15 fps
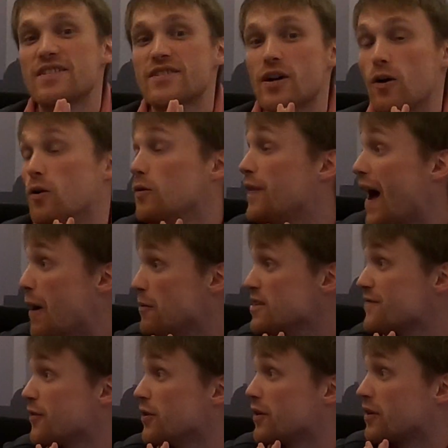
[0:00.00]
So that
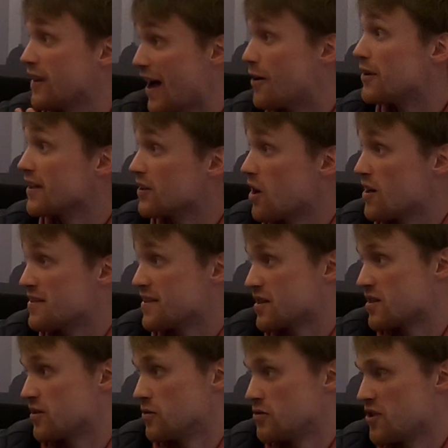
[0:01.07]
was for cloud
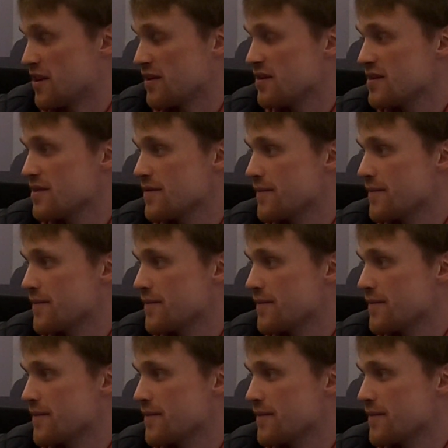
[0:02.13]
agnostic solutions?